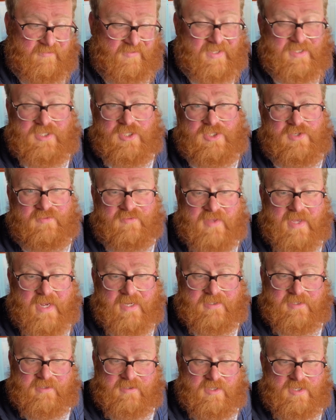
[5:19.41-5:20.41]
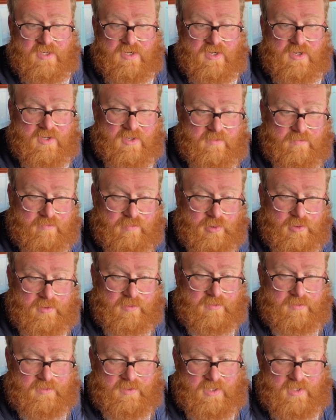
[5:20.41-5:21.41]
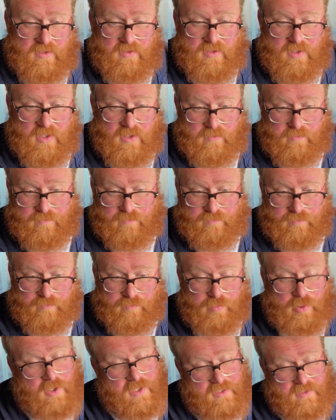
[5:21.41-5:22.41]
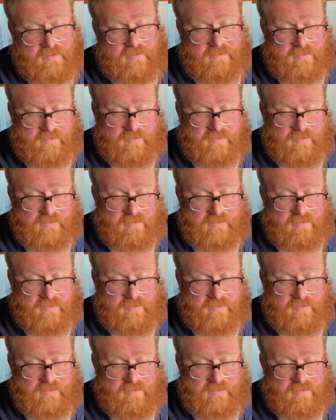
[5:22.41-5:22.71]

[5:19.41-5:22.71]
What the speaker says: advantage of that is that you can put, you're not putting,